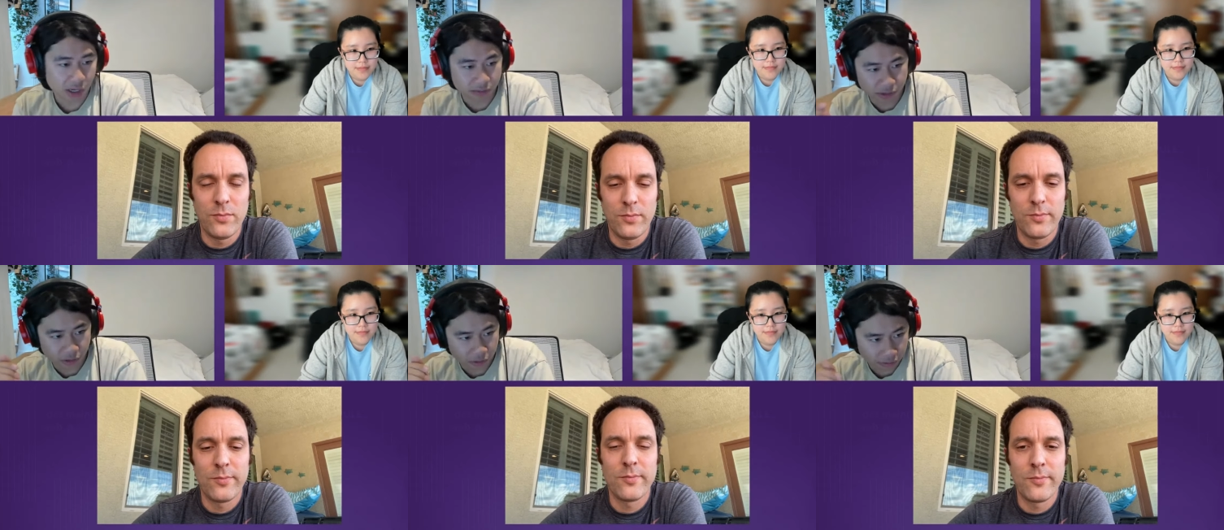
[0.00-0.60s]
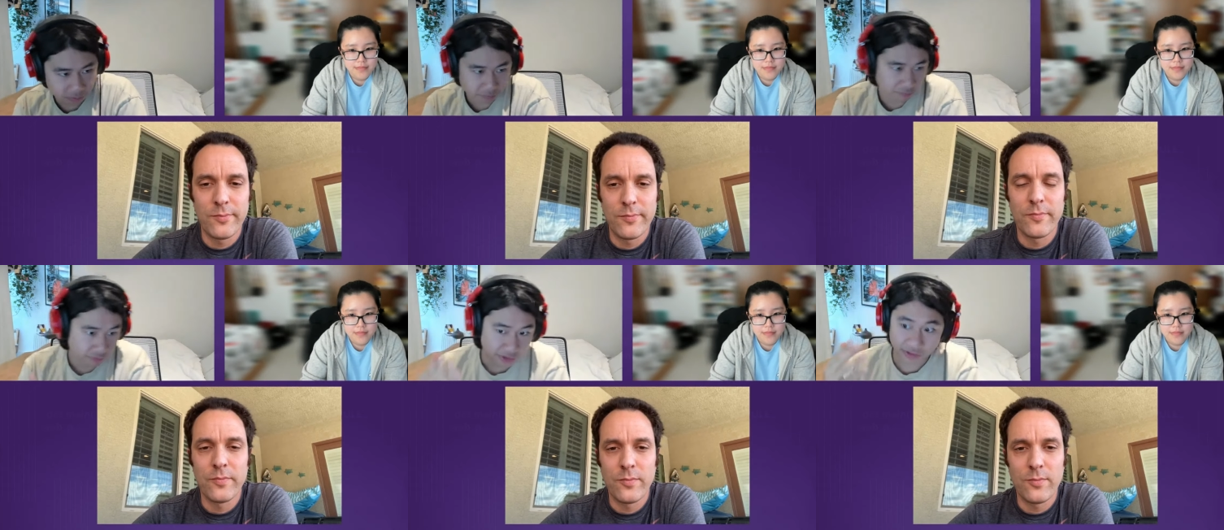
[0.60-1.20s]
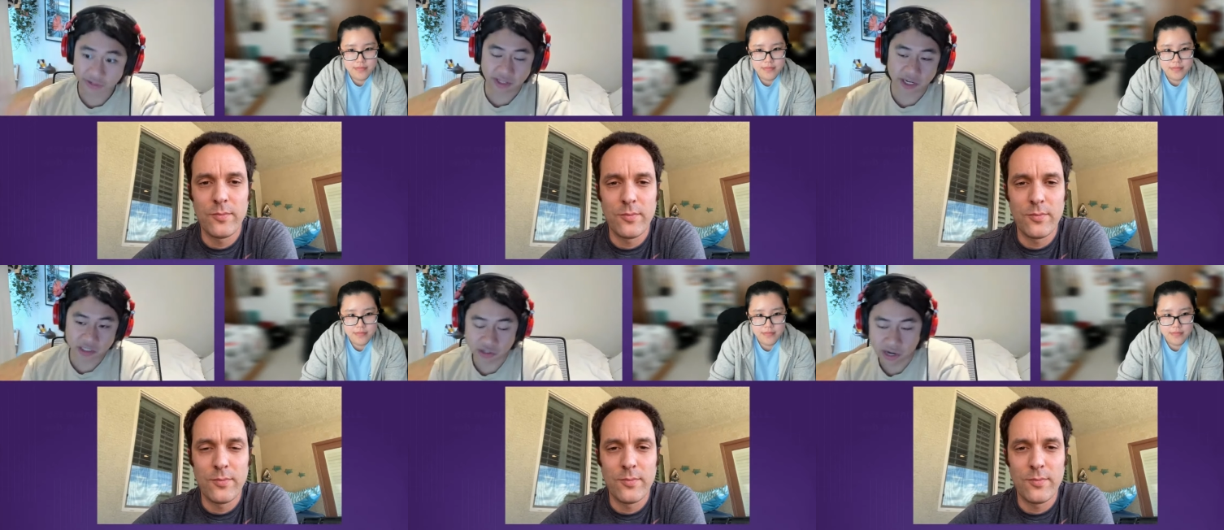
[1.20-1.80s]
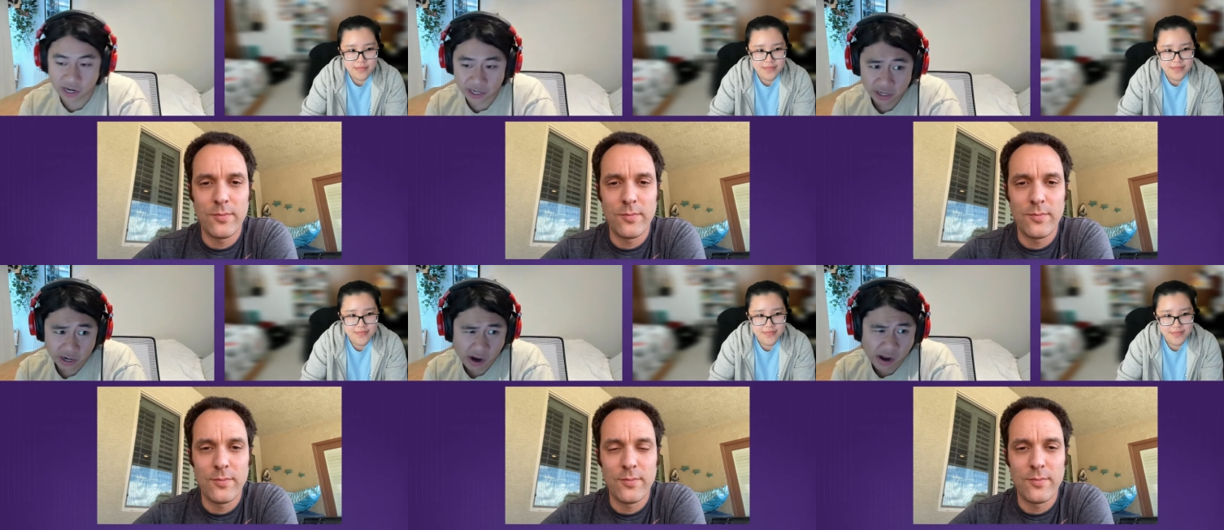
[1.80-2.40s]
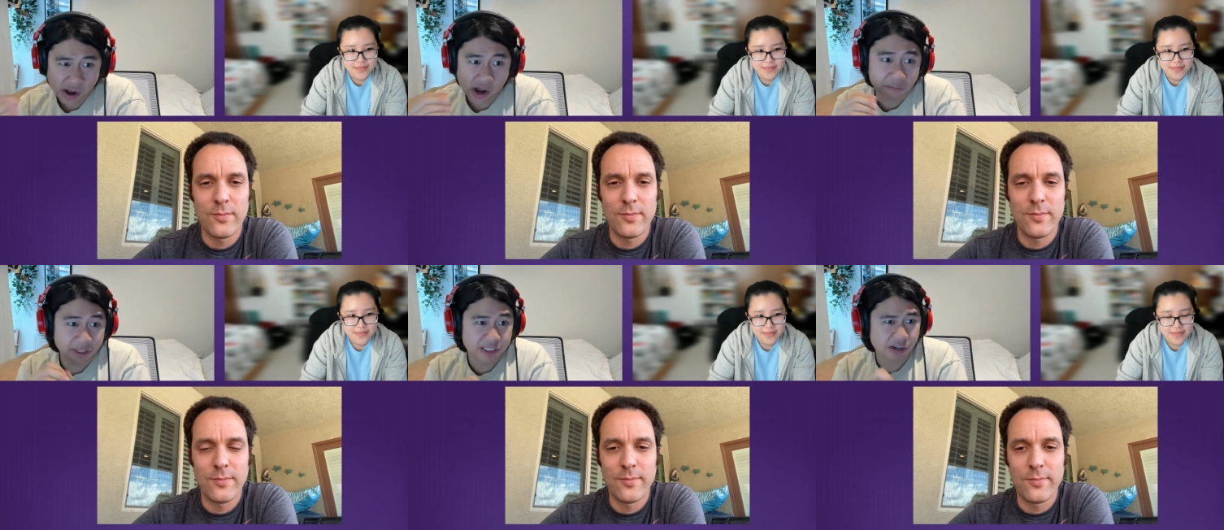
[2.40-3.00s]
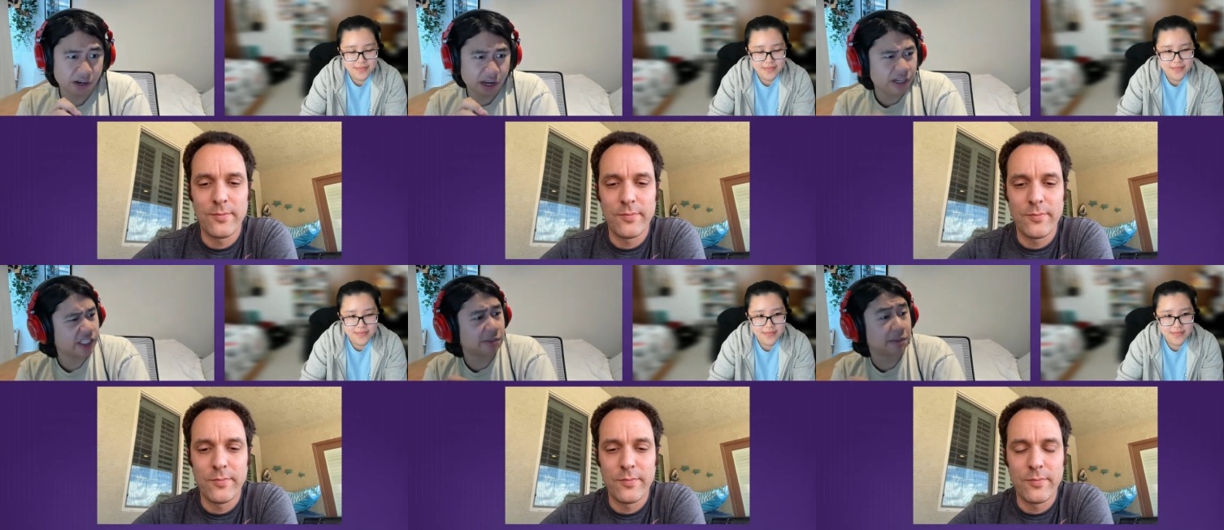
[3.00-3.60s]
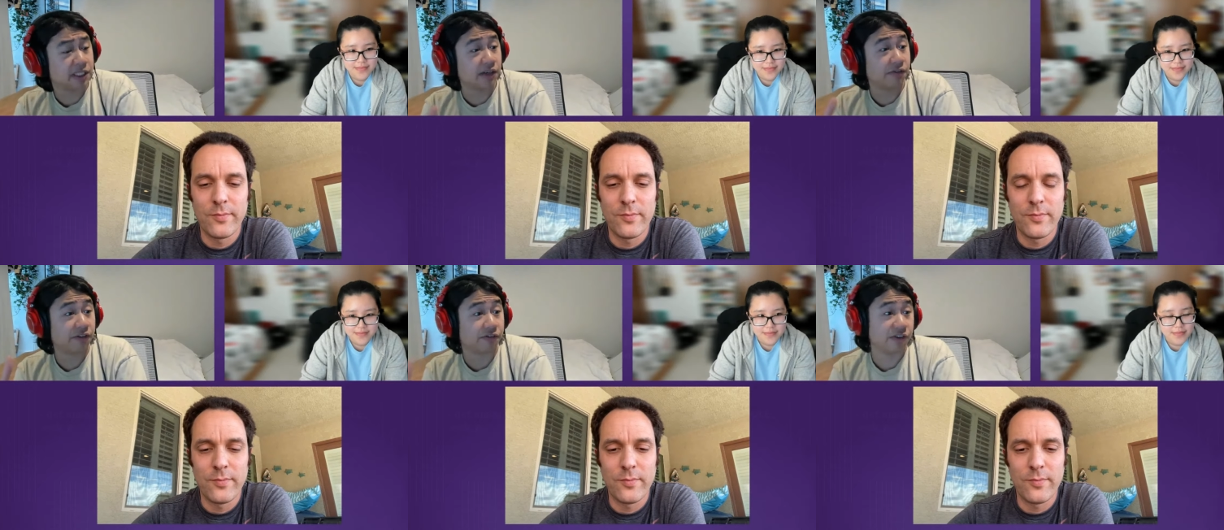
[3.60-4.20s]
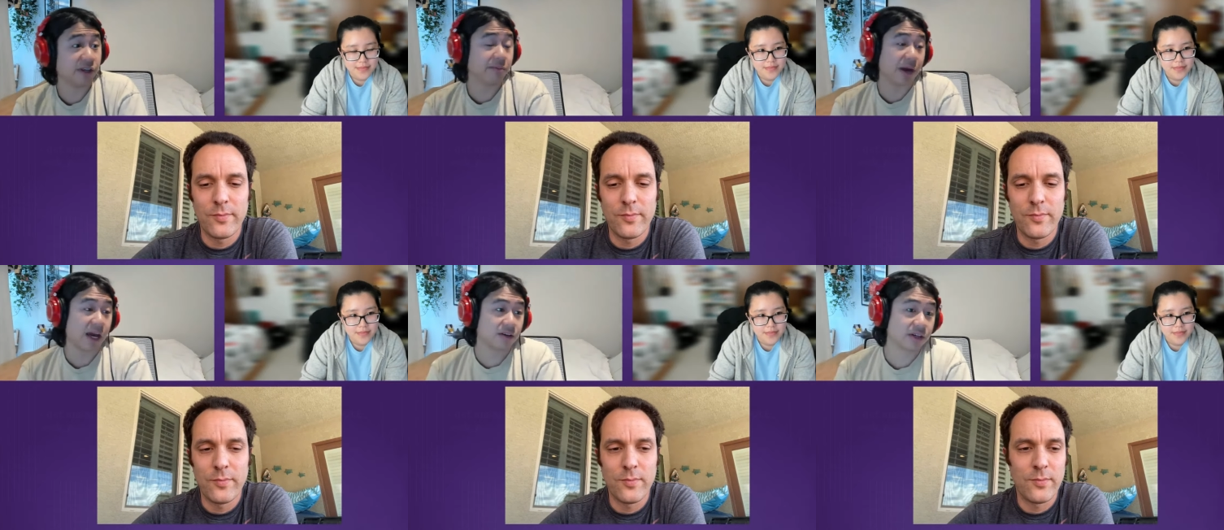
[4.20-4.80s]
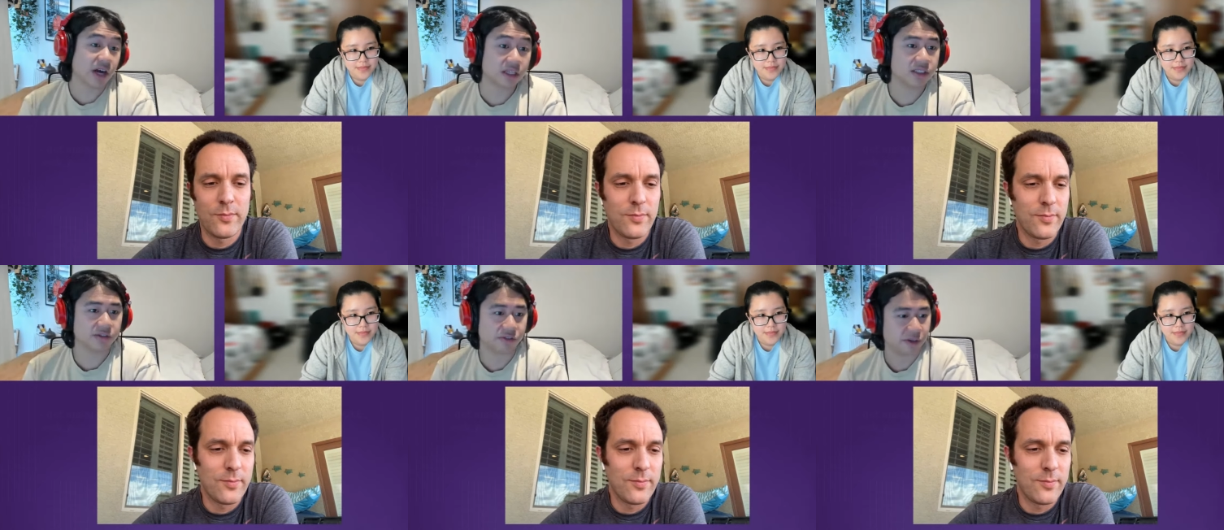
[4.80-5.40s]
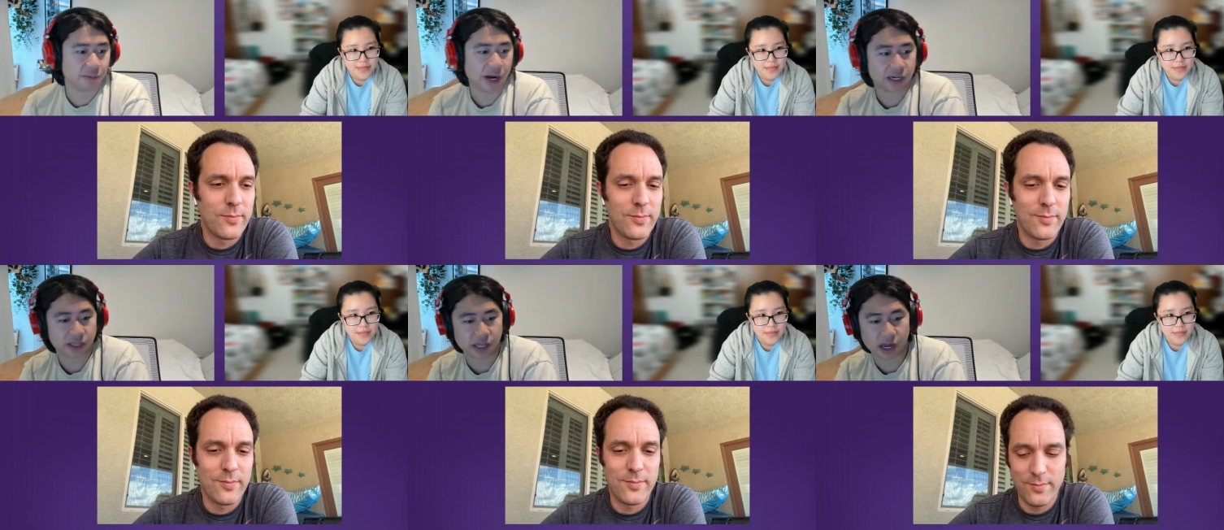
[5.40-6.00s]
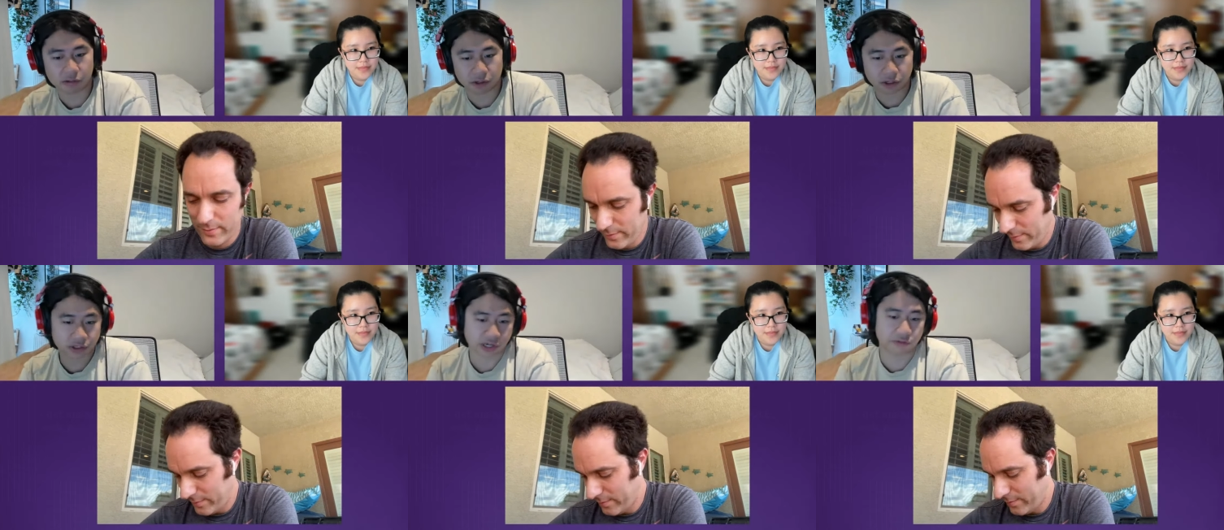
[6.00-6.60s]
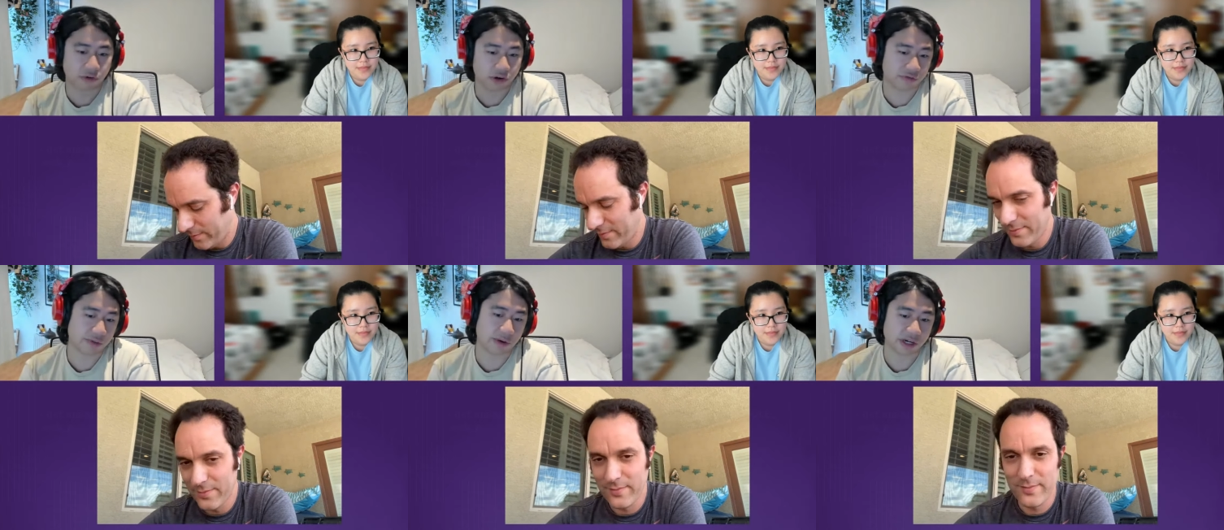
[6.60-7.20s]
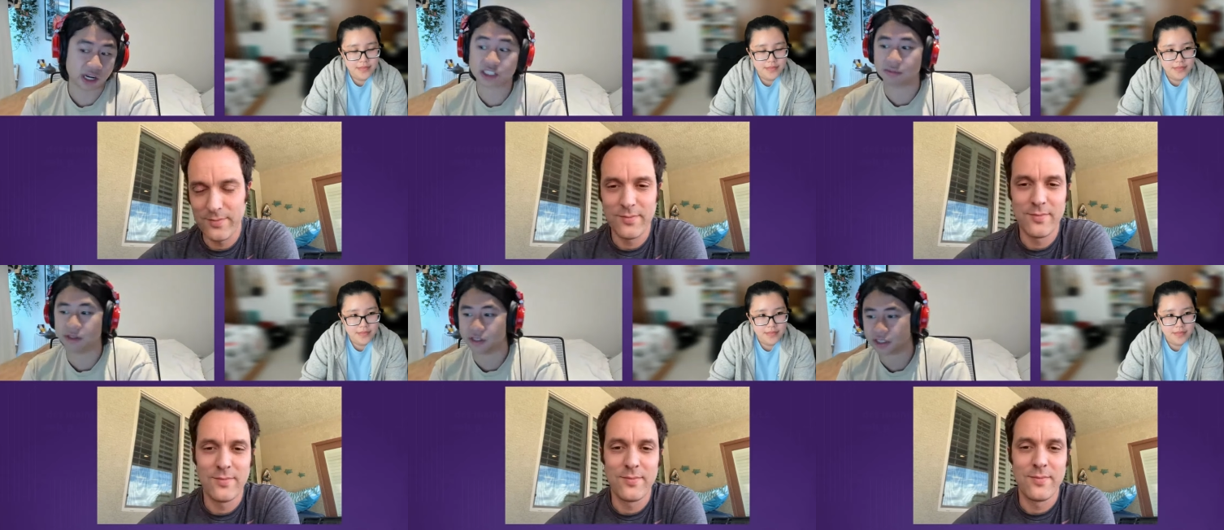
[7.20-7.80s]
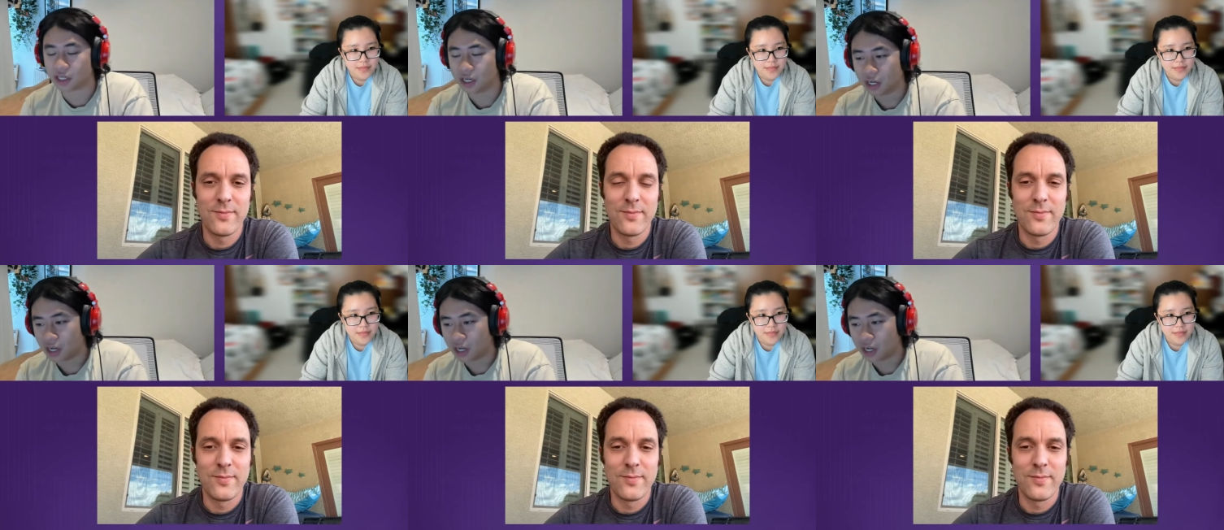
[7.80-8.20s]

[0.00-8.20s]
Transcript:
Speaker 1: Um, so do give that a try. Um, is there any specific feedback or kinds of feedback that we're looking for from our customers